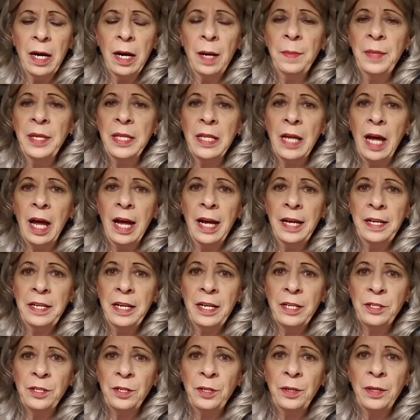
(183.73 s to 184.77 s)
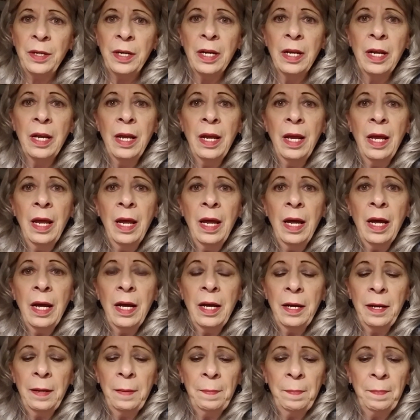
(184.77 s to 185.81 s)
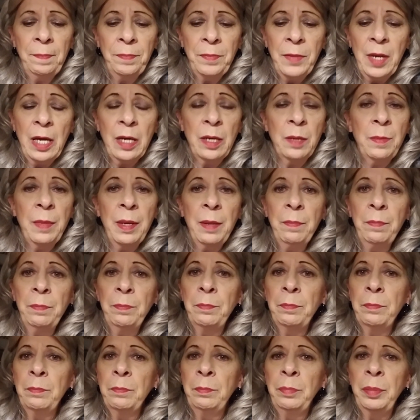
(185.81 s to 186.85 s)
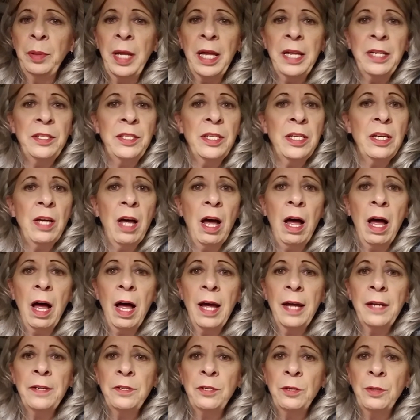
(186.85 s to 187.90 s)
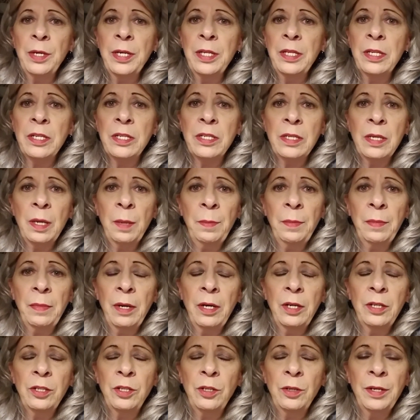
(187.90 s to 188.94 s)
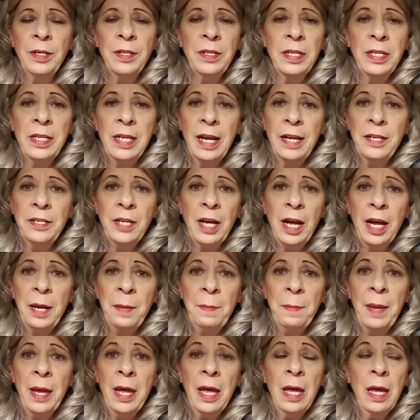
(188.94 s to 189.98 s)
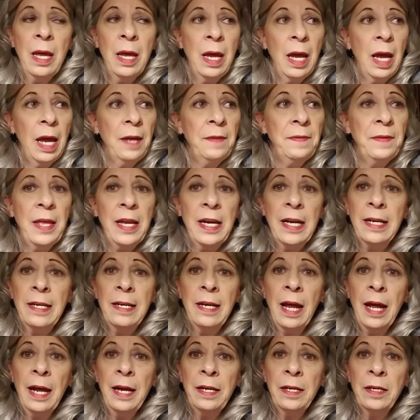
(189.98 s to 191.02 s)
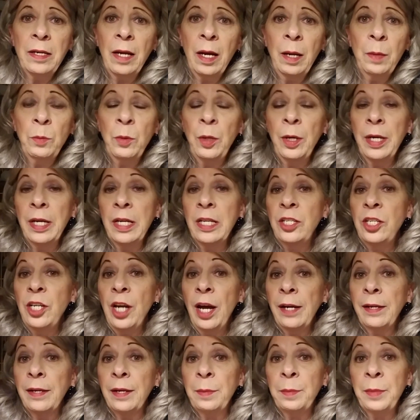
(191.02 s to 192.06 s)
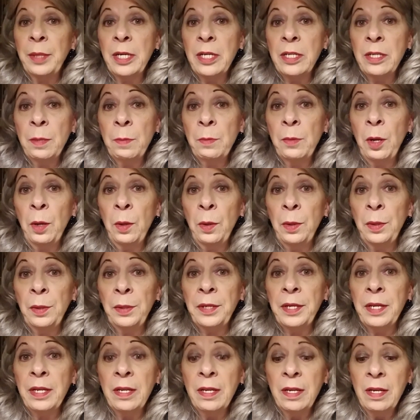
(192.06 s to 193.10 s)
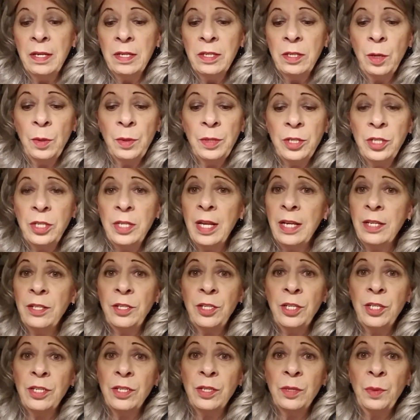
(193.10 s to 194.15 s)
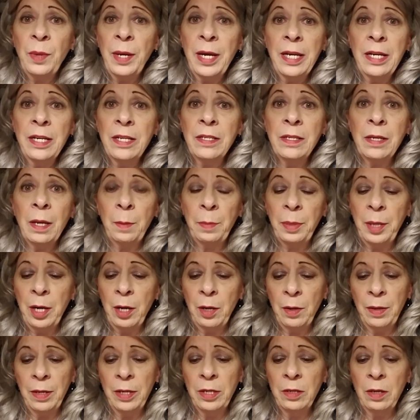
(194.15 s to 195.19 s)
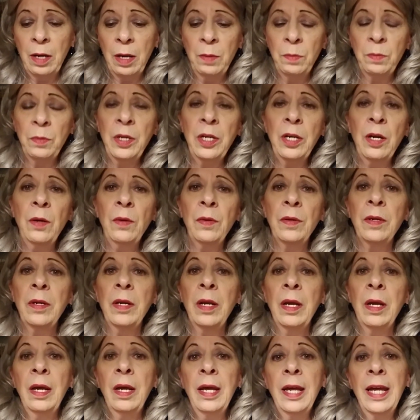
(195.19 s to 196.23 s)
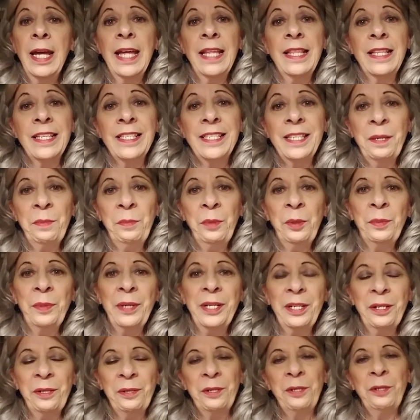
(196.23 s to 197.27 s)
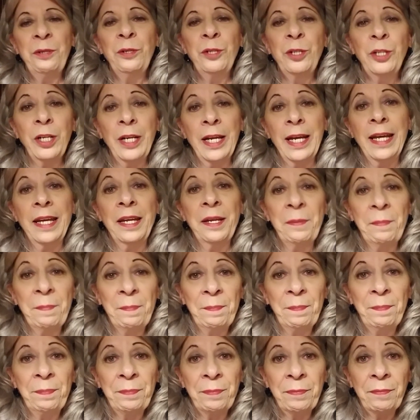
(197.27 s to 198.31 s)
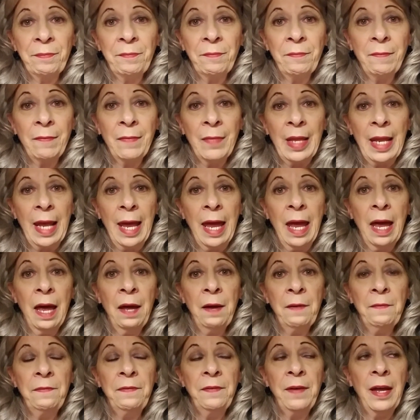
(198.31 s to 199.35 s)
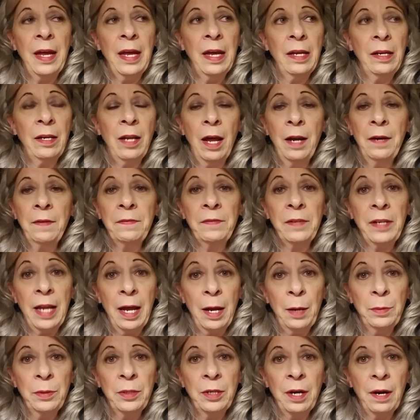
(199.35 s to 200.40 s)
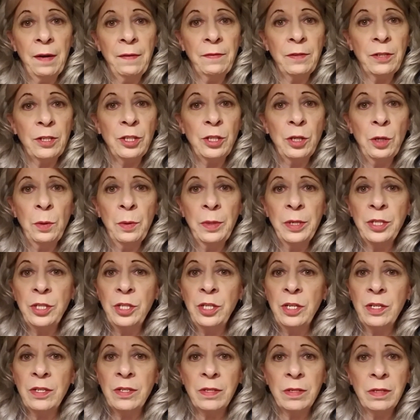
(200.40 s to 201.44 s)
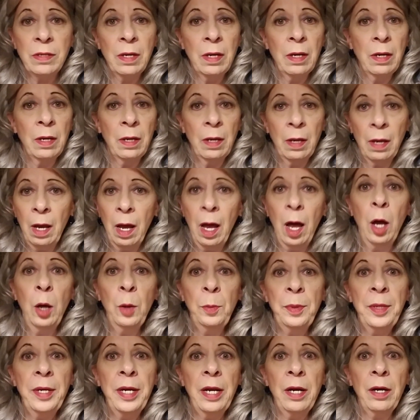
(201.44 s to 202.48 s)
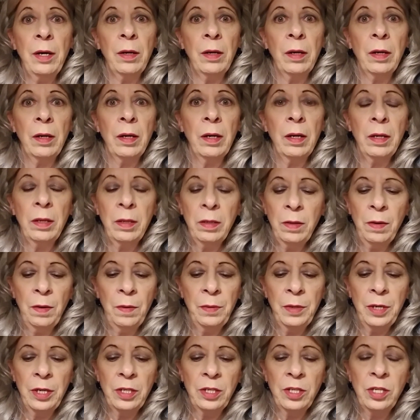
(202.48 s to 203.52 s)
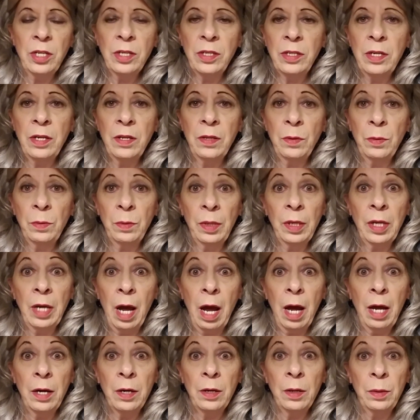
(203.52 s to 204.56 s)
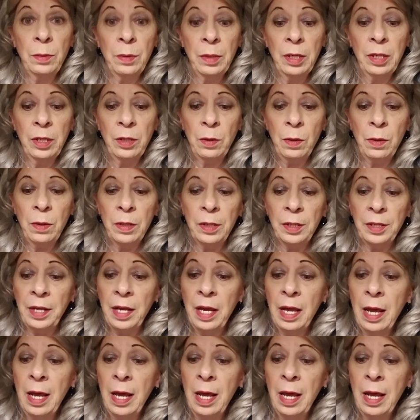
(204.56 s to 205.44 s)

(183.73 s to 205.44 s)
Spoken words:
I'm in the high desert. It can be blazing hot during the summer, or during the daytime, and then at night I'm wearing a jacket because I'm cold. So that's just the way it is up here. And we don't, in the summer we don't usually have a lot of cloud cover, so it's just open air, you know, and it's just either really hot or really cold.